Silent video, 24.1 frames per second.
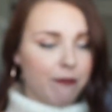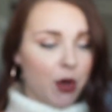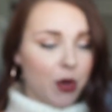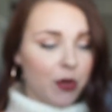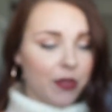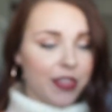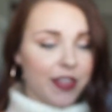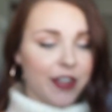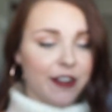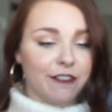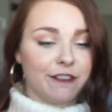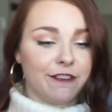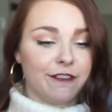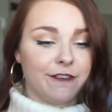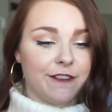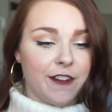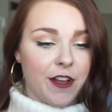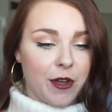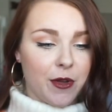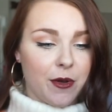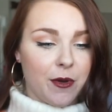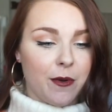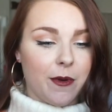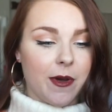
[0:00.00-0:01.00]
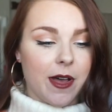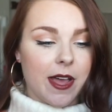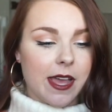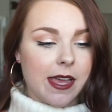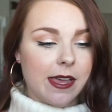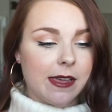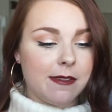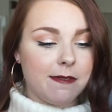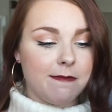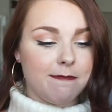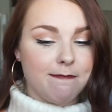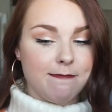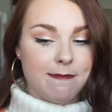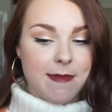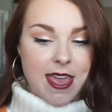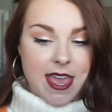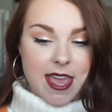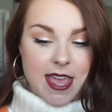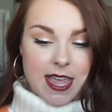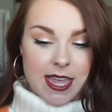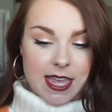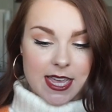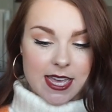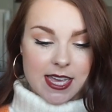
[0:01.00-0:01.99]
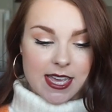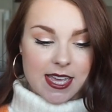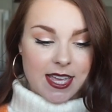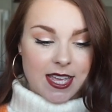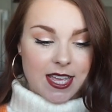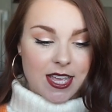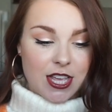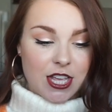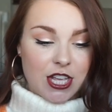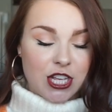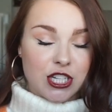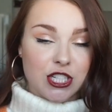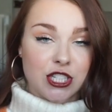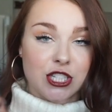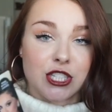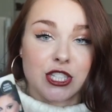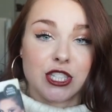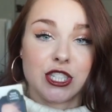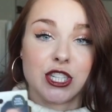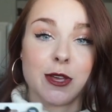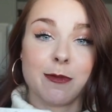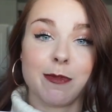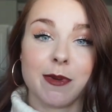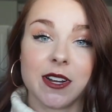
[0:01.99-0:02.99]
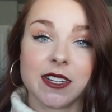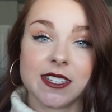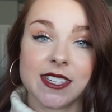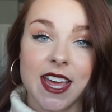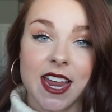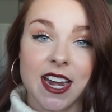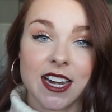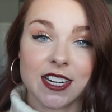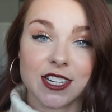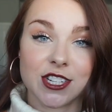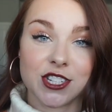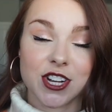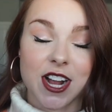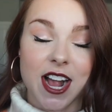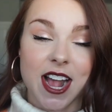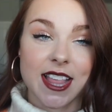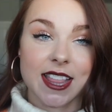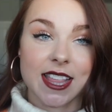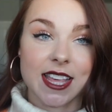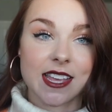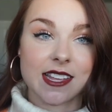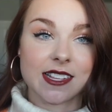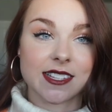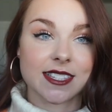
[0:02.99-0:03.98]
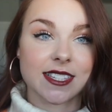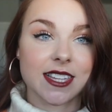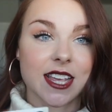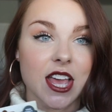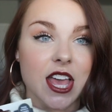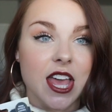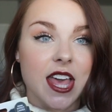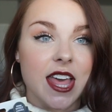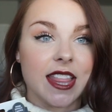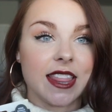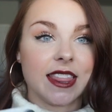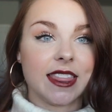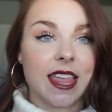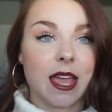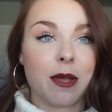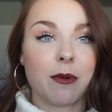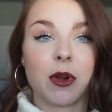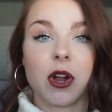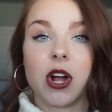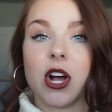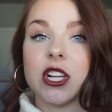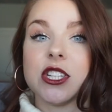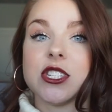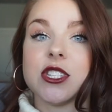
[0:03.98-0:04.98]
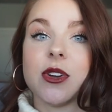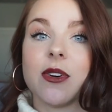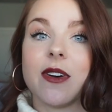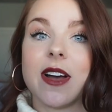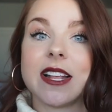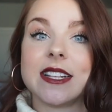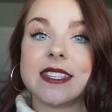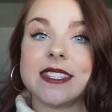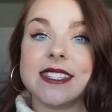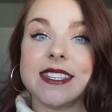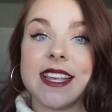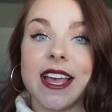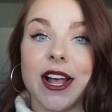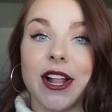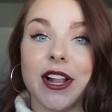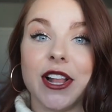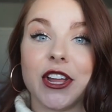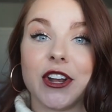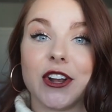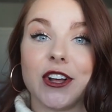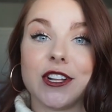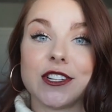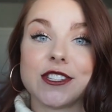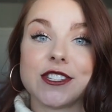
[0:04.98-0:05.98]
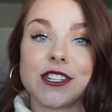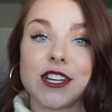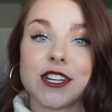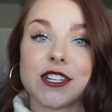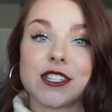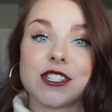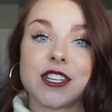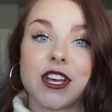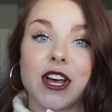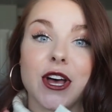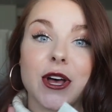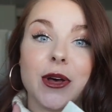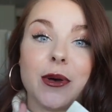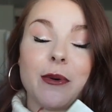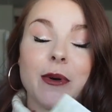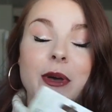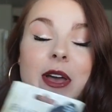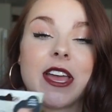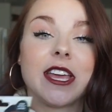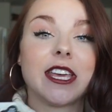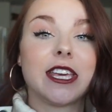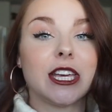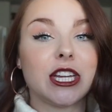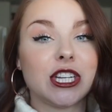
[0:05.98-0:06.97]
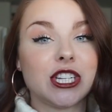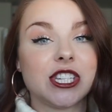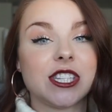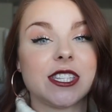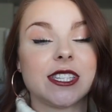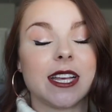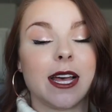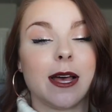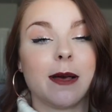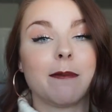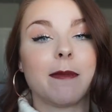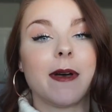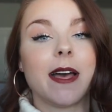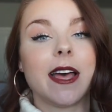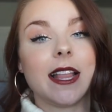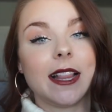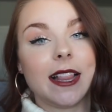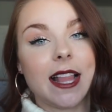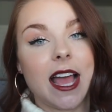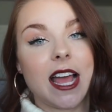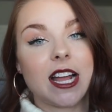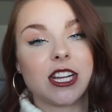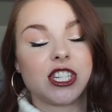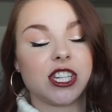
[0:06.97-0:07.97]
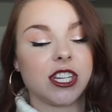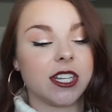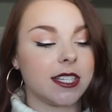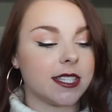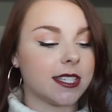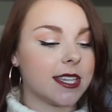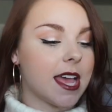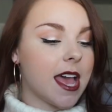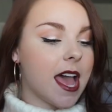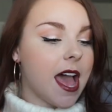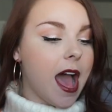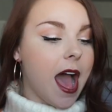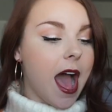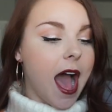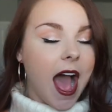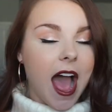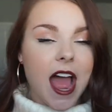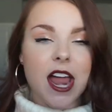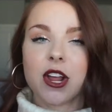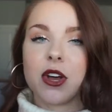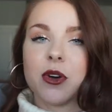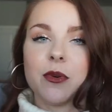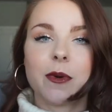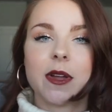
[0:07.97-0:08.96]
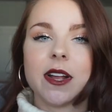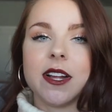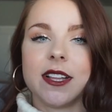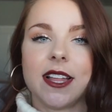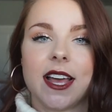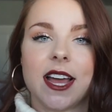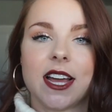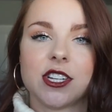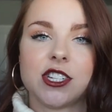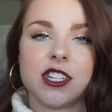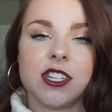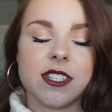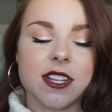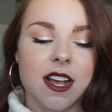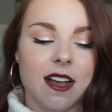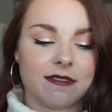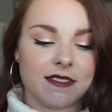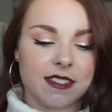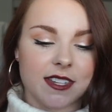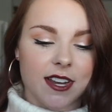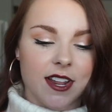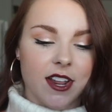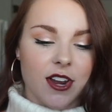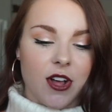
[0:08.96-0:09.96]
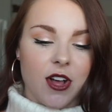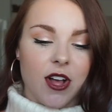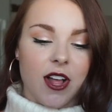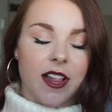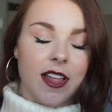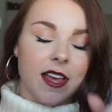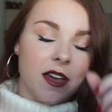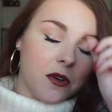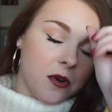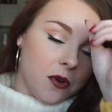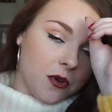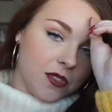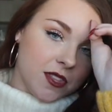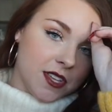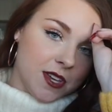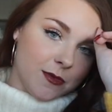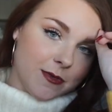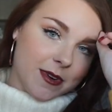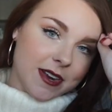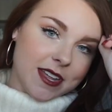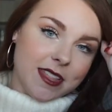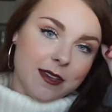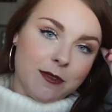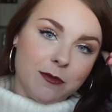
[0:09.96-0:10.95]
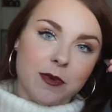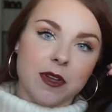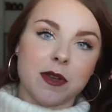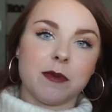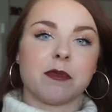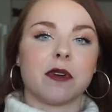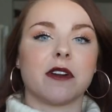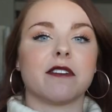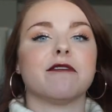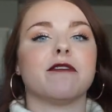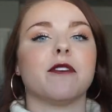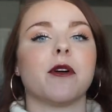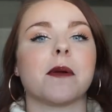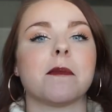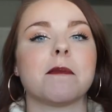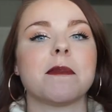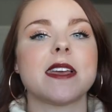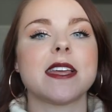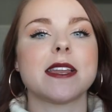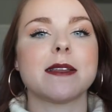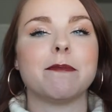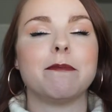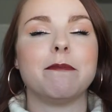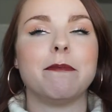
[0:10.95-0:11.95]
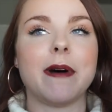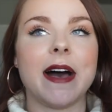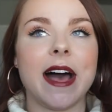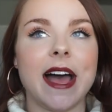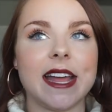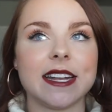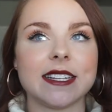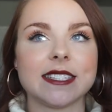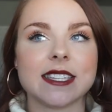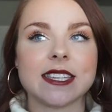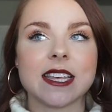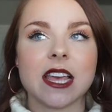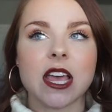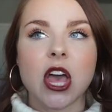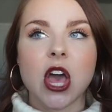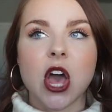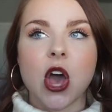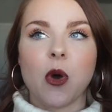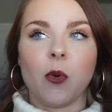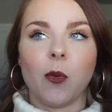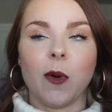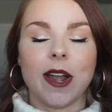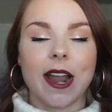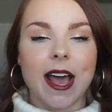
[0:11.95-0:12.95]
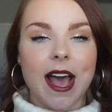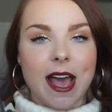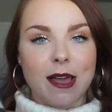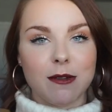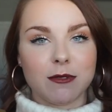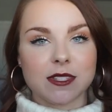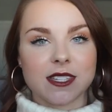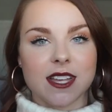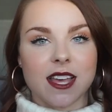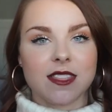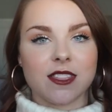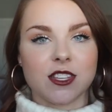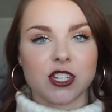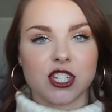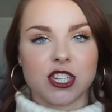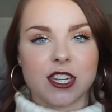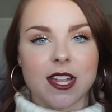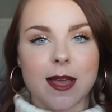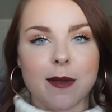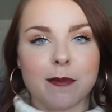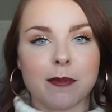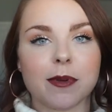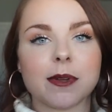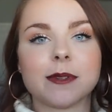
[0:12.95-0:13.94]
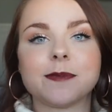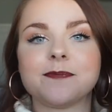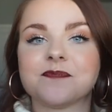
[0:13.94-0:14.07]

Both are faux mink. Super excited to try these. They were also on sale at Ulta, so get you some lashes. I don't wear lashes often at all. I only wear them when performing, but when I was on the ship,